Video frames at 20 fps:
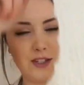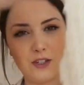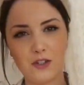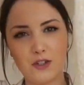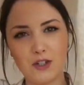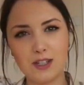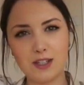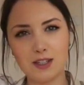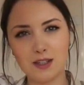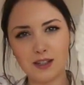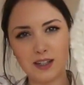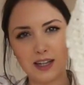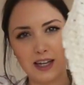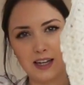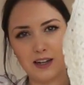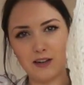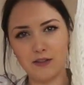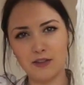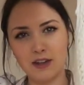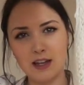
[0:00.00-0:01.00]
this is just a
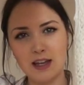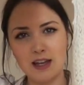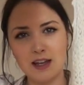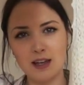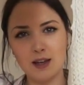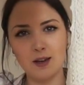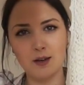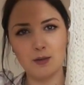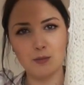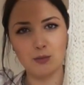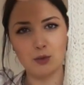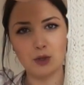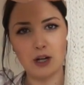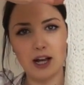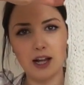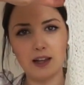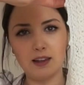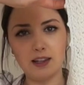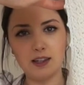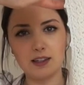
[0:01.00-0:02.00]
kind of
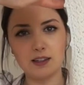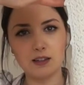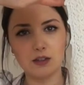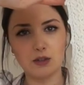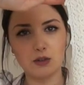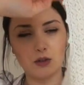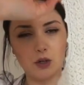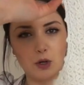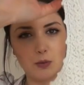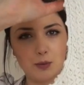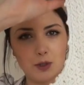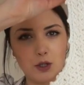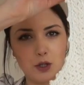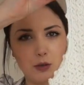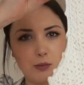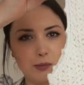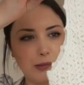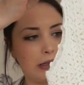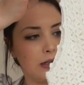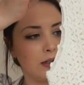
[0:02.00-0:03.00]
bralette crop
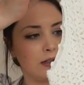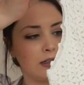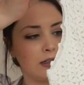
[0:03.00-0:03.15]
top